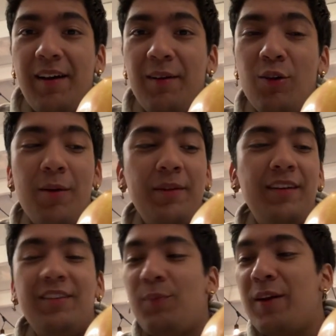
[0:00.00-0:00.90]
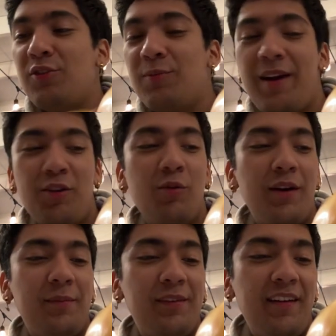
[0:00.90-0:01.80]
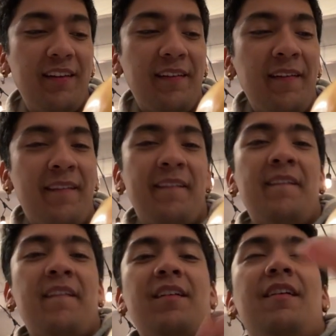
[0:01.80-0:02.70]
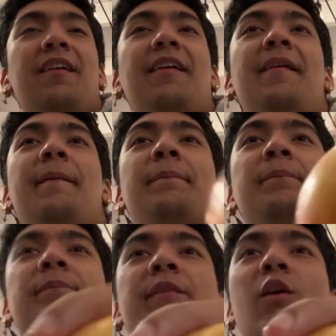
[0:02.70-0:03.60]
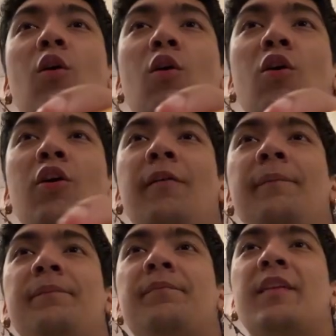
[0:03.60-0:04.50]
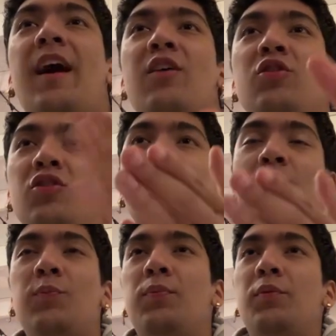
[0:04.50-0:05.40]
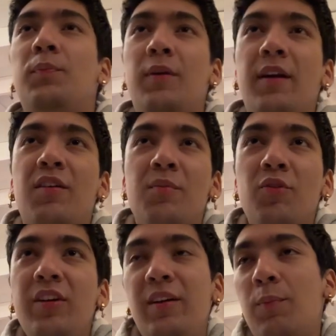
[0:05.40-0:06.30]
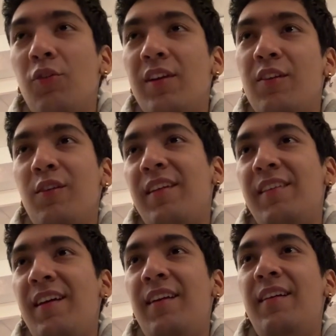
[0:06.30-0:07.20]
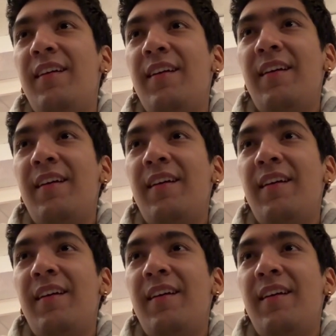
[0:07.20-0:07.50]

I uh, know I'm not in the spectrum. I know what I'm saying. Um, or I could just put a community post like you guys said